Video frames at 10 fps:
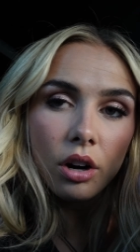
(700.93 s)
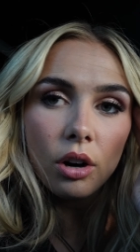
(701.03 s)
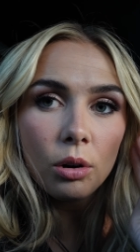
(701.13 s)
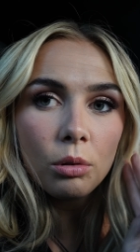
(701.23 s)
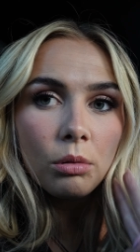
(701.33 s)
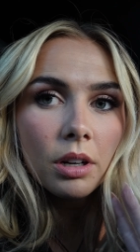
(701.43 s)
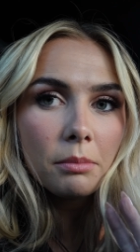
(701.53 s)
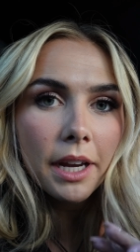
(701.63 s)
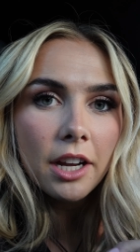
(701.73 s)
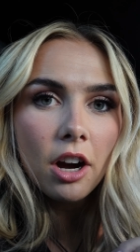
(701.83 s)
Oh
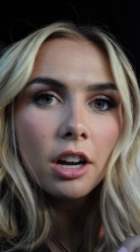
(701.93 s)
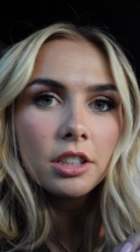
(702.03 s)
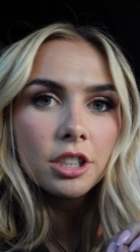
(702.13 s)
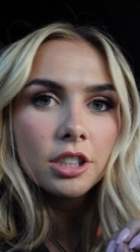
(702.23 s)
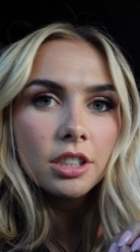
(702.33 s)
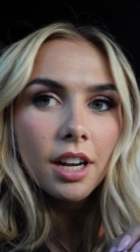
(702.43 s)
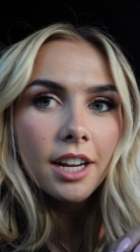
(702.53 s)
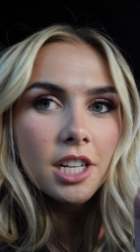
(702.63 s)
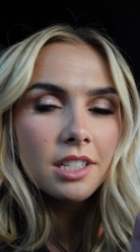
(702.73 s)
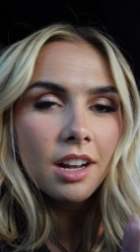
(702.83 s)
my gosh. I
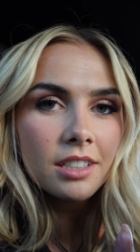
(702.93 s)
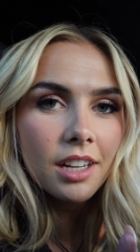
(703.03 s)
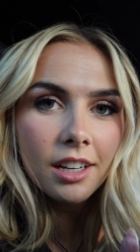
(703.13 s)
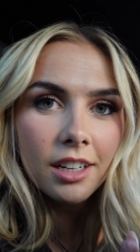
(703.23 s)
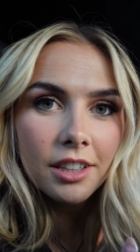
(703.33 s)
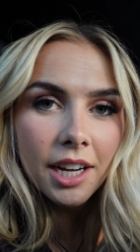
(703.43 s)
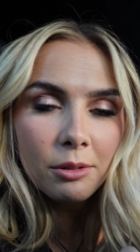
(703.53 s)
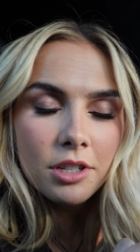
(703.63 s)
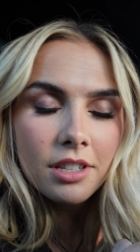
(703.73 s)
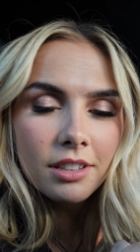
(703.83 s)
just got done. That
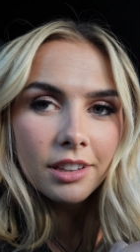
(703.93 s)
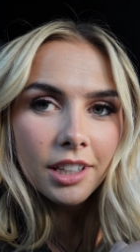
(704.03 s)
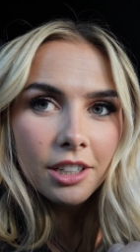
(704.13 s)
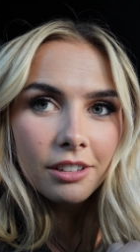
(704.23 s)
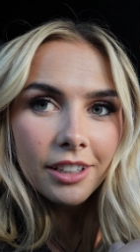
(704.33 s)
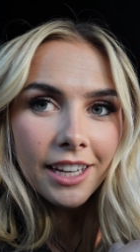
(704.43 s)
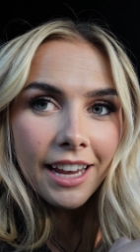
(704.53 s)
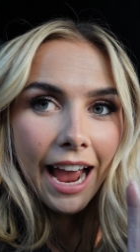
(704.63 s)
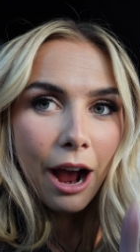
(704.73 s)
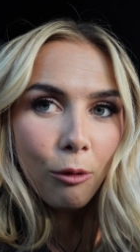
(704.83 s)
was literally
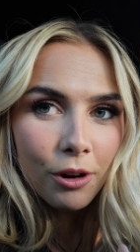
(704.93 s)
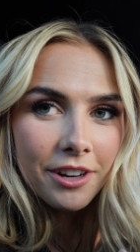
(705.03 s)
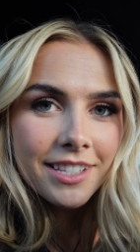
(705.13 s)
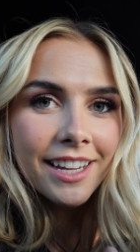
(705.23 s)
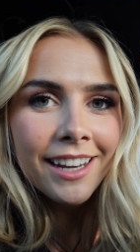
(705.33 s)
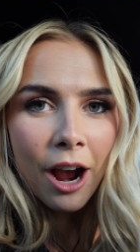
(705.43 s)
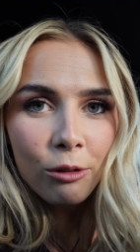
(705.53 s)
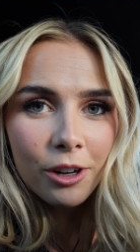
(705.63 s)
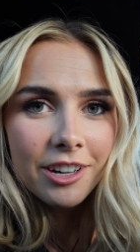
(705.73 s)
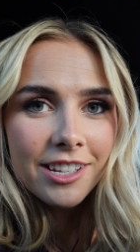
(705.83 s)
hours and
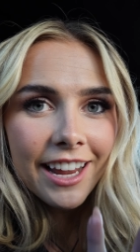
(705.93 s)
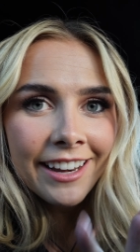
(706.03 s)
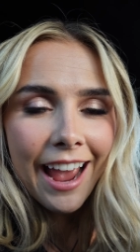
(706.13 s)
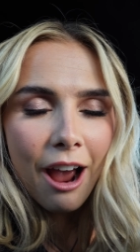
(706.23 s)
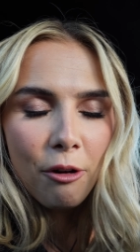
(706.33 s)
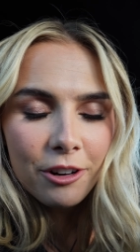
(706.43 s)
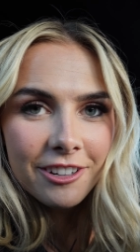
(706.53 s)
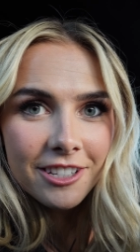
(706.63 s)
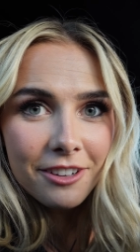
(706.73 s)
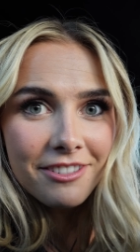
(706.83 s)
hours and
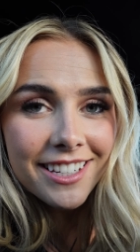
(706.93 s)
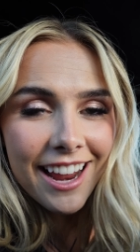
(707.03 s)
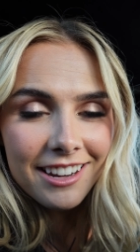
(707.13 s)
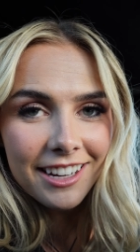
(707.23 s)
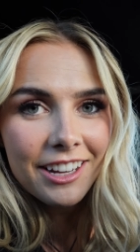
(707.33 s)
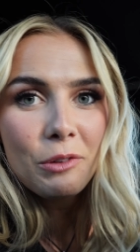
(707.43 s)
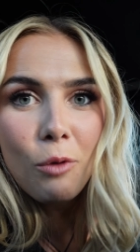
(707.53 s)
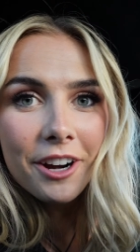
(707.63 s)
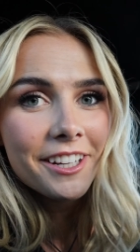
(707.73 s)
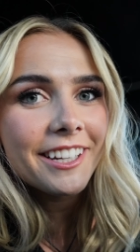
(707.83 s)
hours of standing and
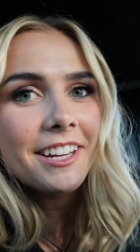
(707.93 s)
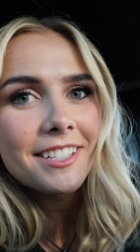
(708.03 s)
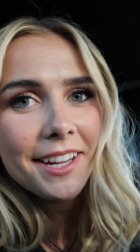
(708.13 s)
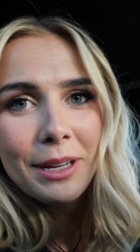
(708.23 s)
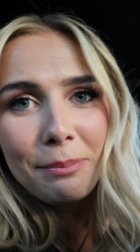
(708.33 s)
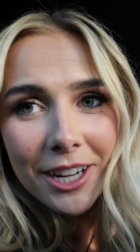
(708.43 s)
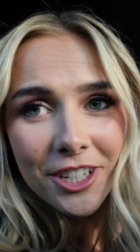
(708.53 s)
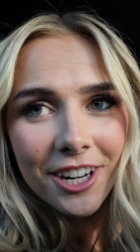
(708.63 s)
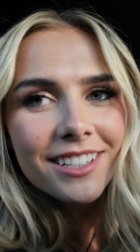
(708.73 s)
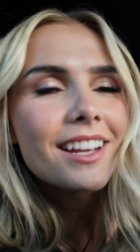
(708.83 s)
walking and taking
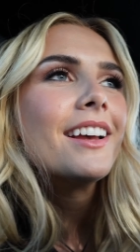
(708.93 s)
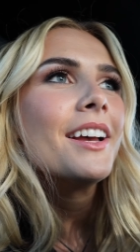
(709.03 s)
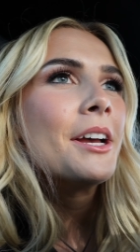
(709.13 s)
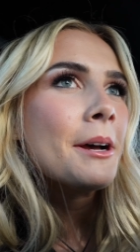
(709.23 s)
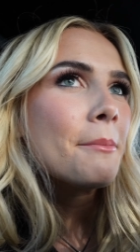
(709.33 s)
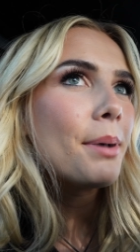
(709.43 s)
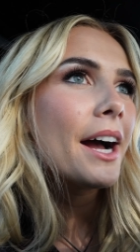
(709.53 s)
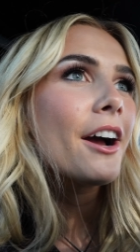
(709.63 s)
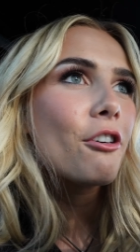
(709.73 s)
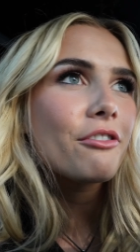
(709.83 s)
pictures.
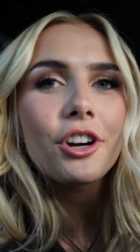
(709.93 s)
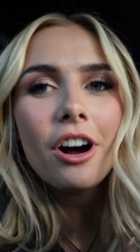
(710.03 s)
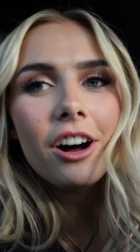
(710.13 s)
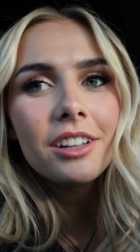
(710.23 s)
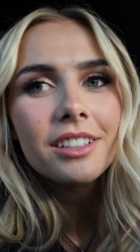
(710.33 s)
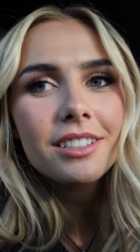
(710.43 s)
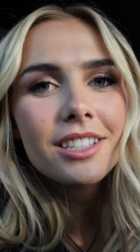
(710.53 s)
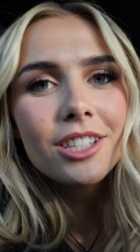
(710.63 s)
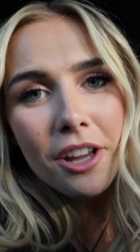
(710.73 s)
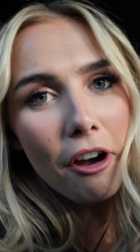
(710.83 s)
But overall,
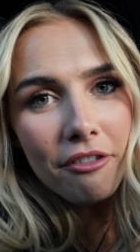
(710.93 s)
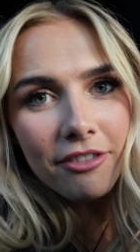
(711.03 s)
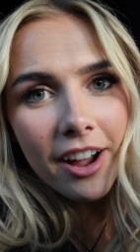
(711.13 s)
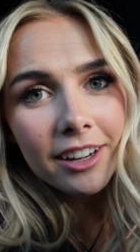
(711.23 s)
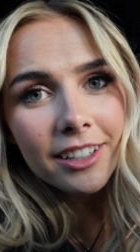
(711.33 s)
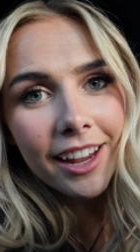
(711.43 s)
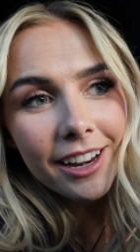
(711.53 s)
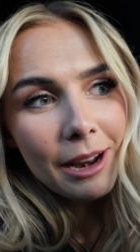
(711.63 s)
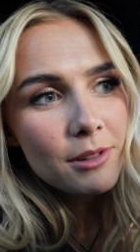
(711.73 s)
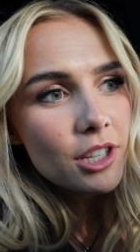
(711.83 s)
so fun,
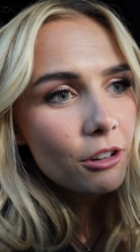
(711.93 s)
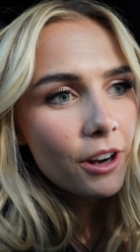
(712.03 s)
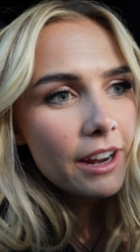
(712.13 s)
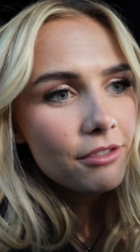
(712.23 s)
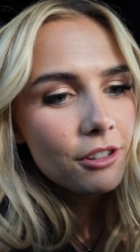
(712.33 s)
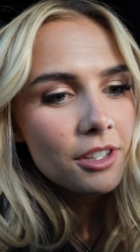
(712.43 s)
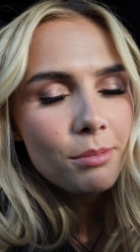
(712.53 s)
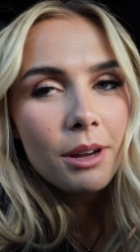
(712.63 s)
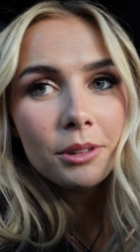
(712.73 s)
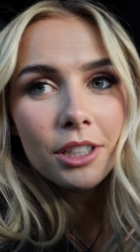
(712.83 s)
and I'm so grateful to
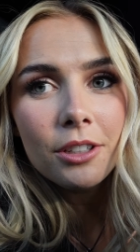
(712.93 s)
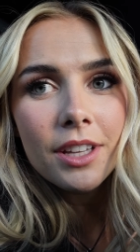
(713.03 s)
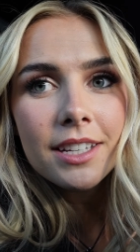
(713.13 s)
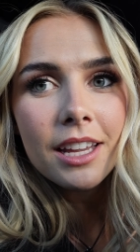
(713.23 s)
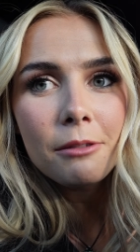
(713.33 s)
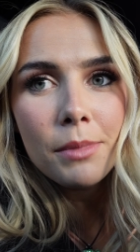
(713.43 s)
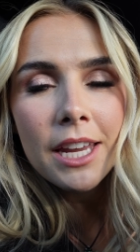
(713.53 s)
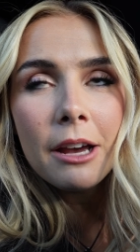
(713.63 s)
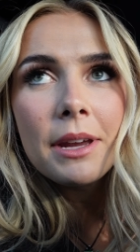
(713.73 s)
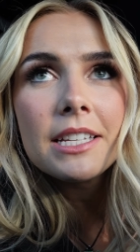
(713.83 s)
be able to do this and
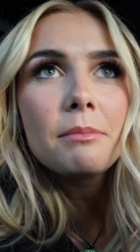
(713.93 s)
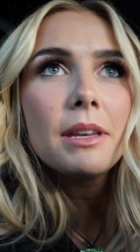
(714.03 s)
meet amazing